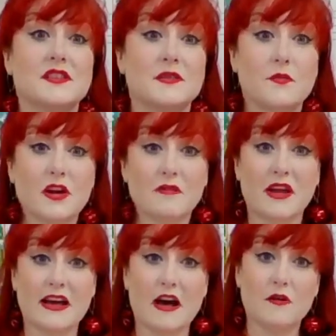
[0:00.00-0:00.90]
because I'm wearing
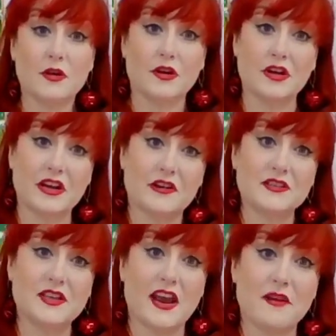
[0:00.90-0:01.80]
my cowgirl
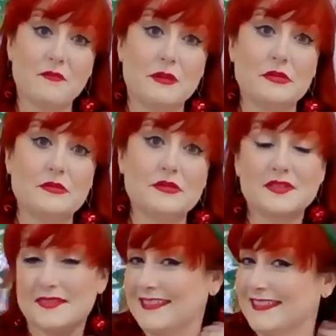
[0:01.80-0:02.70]
gear today and my
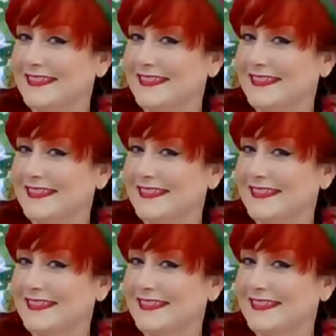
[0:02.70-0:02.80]
boots.